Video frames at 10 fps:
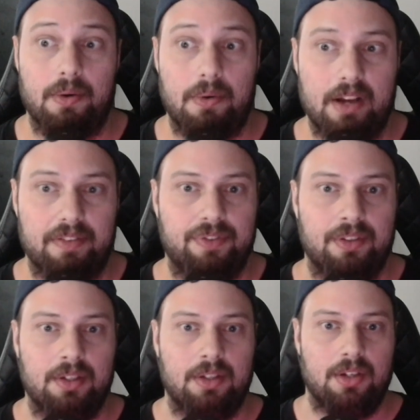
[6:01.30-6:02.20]
riff,
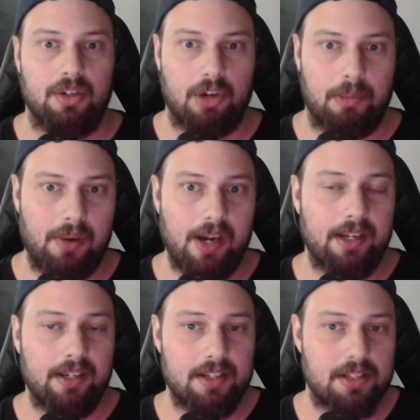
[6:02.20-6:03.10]
your
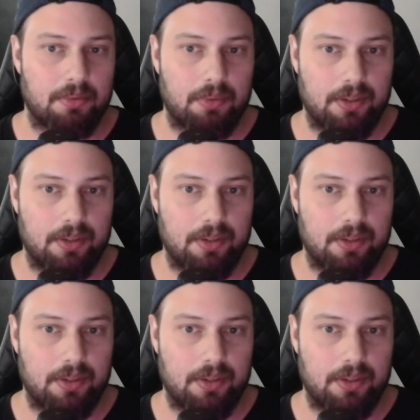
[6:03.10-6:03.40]
brain is